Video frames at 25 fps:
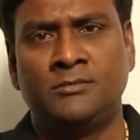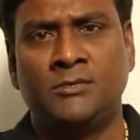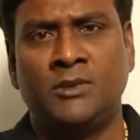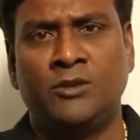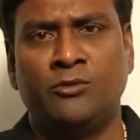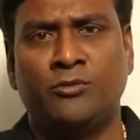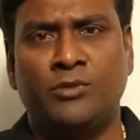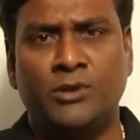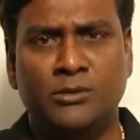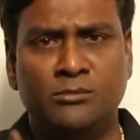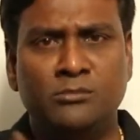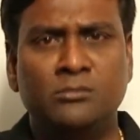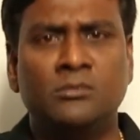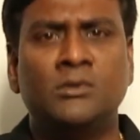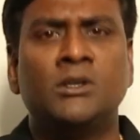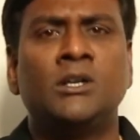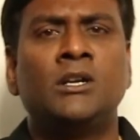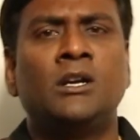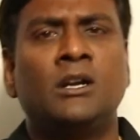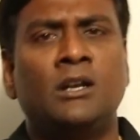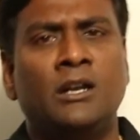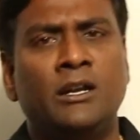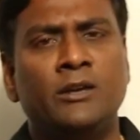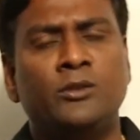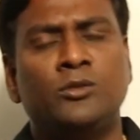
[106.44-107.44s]
From
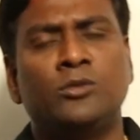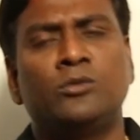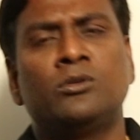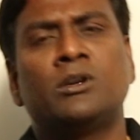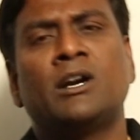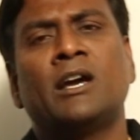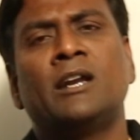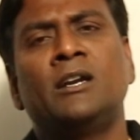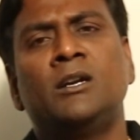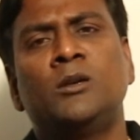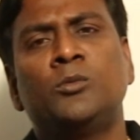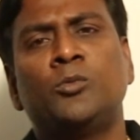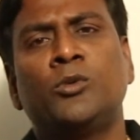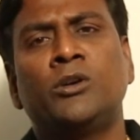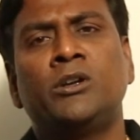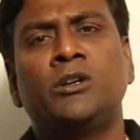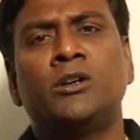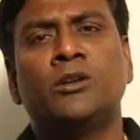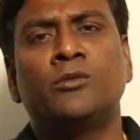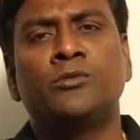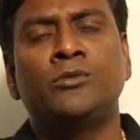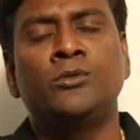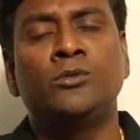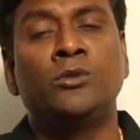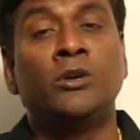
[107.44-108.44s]
like, you know, current point
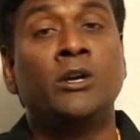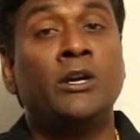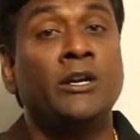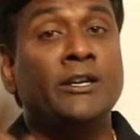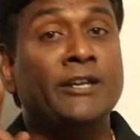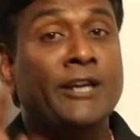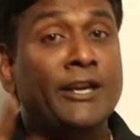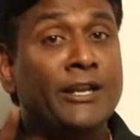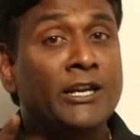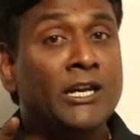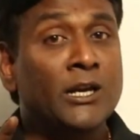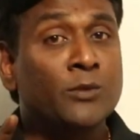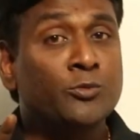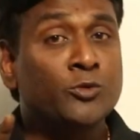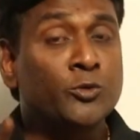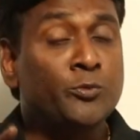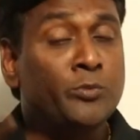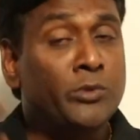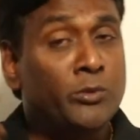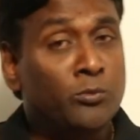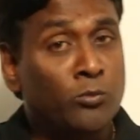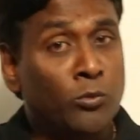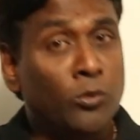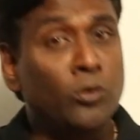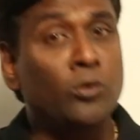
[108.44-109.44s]
of view, air gap should
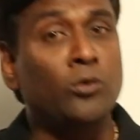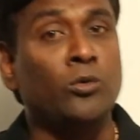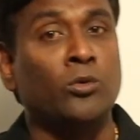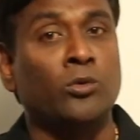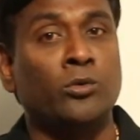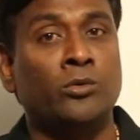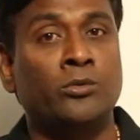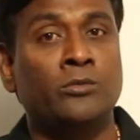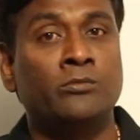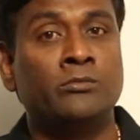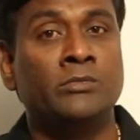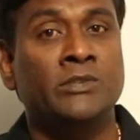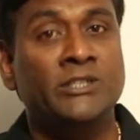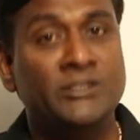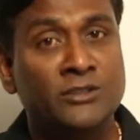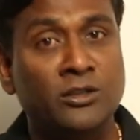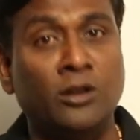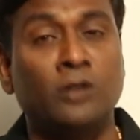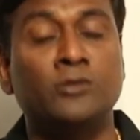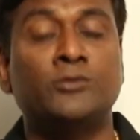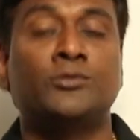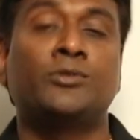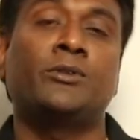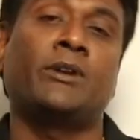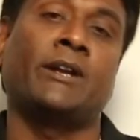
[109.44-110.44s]
be more is
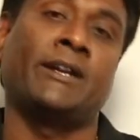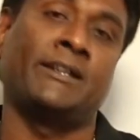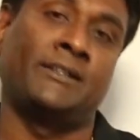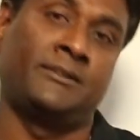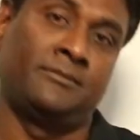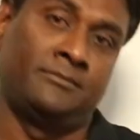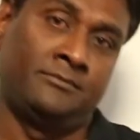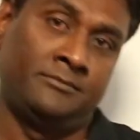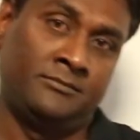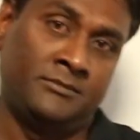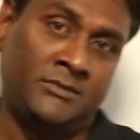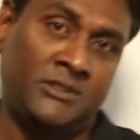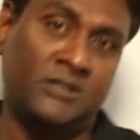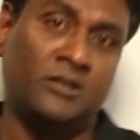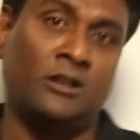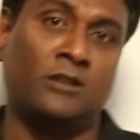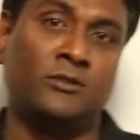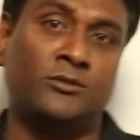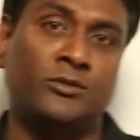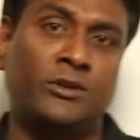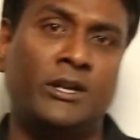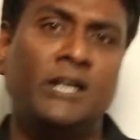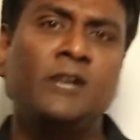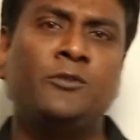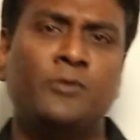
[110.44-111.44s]
also right, is
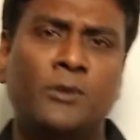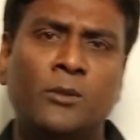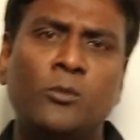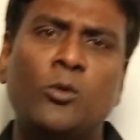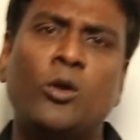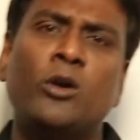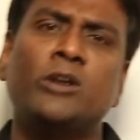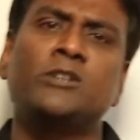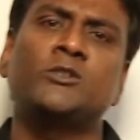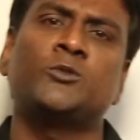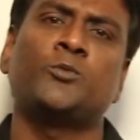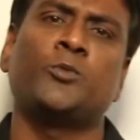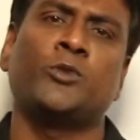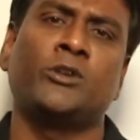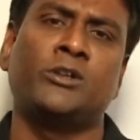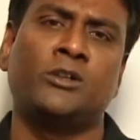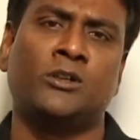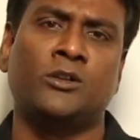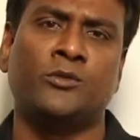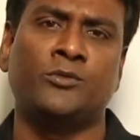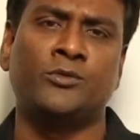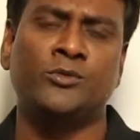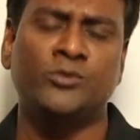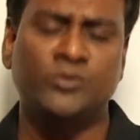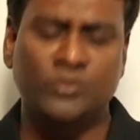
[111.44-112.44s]
also right from noise point
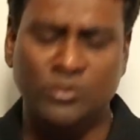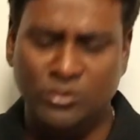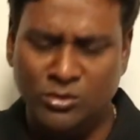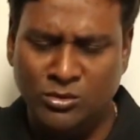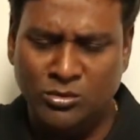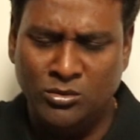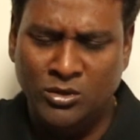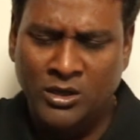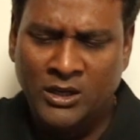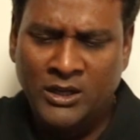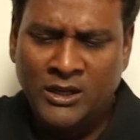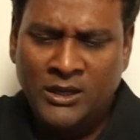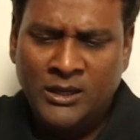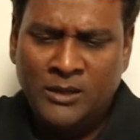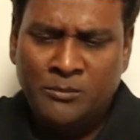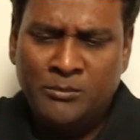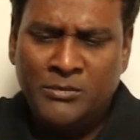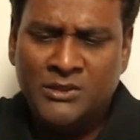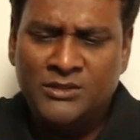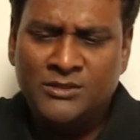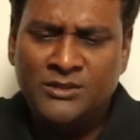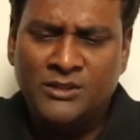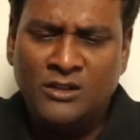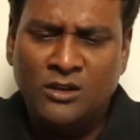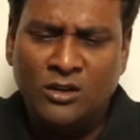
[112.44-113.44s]
of view. So
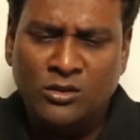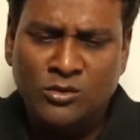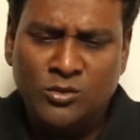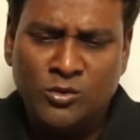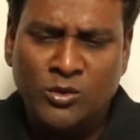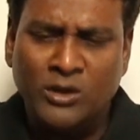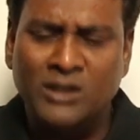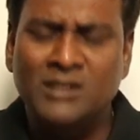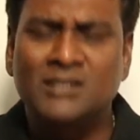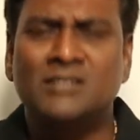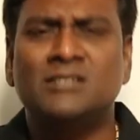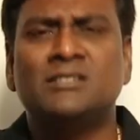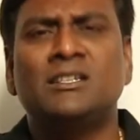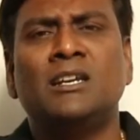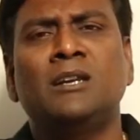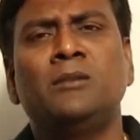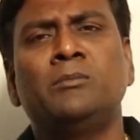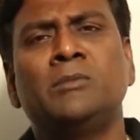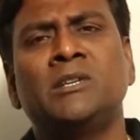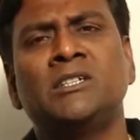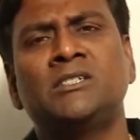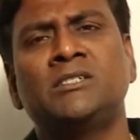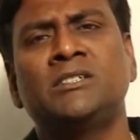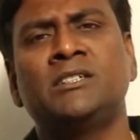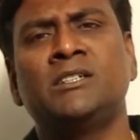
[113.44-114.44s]
means in order to understand
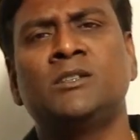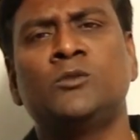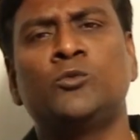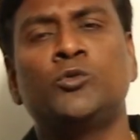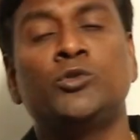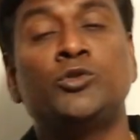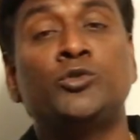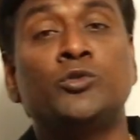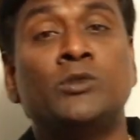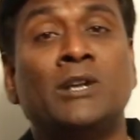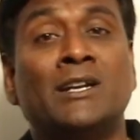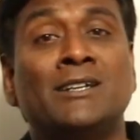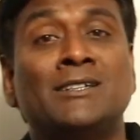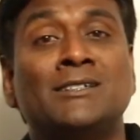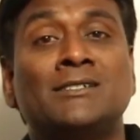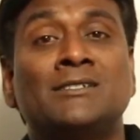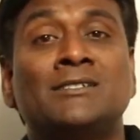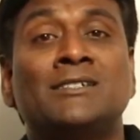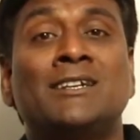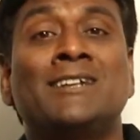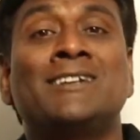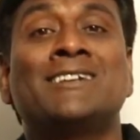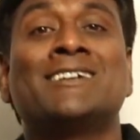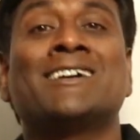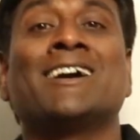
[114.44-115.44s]
machine, we should
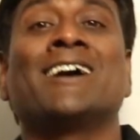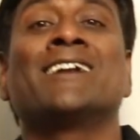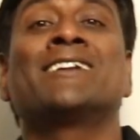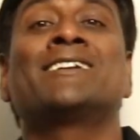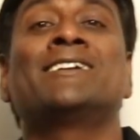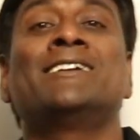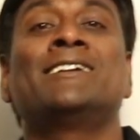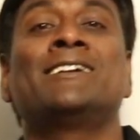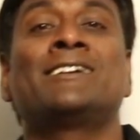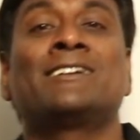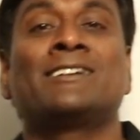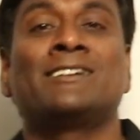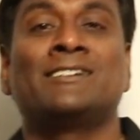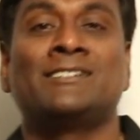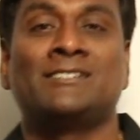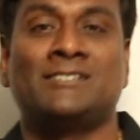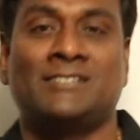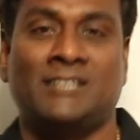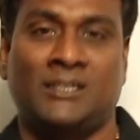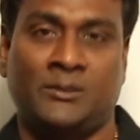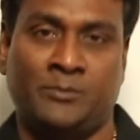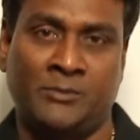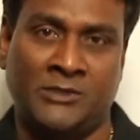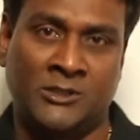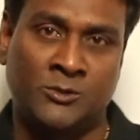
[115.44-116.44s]
understand contradictory
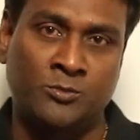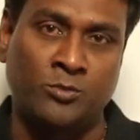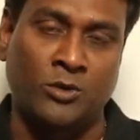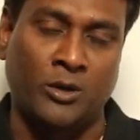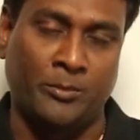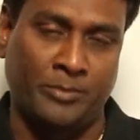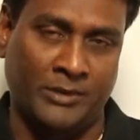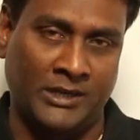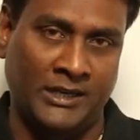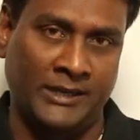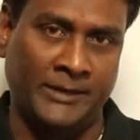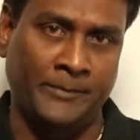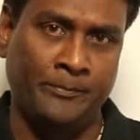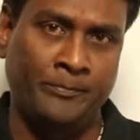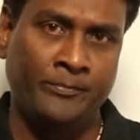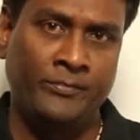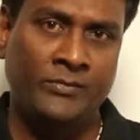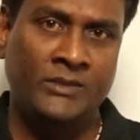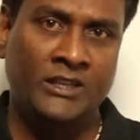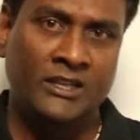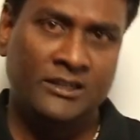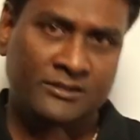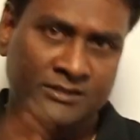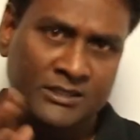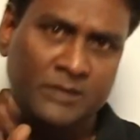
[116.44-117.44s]
statements properly.
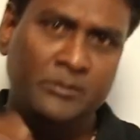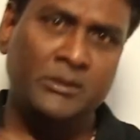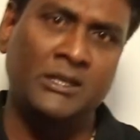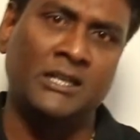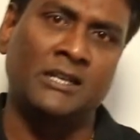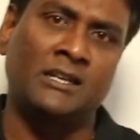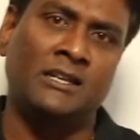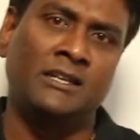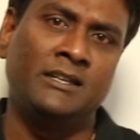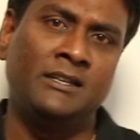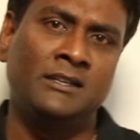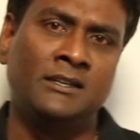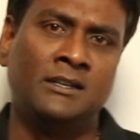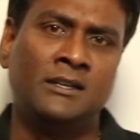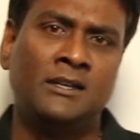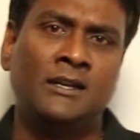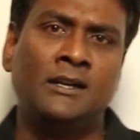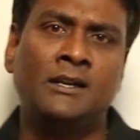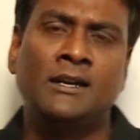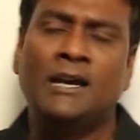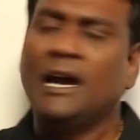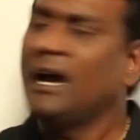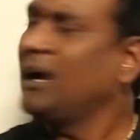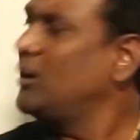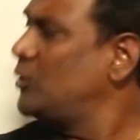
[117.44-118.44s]
Similarly,
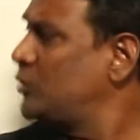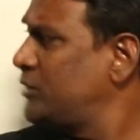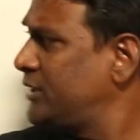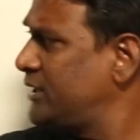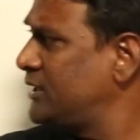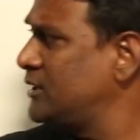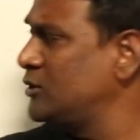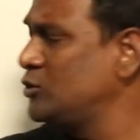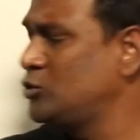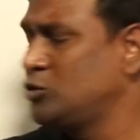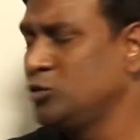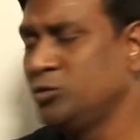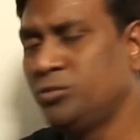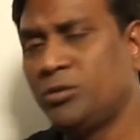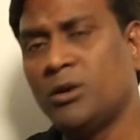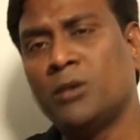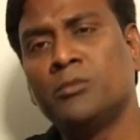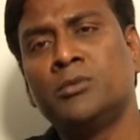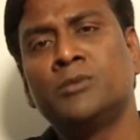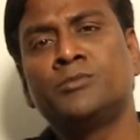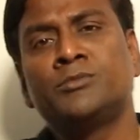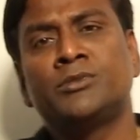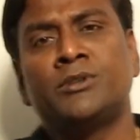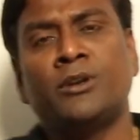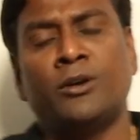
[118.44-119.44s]
I have taken two
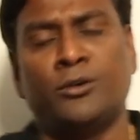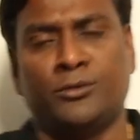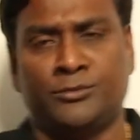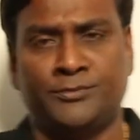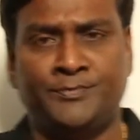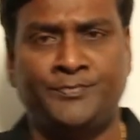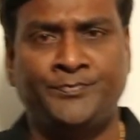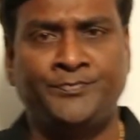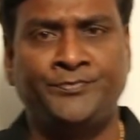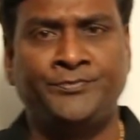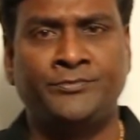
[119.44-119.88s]
problems now.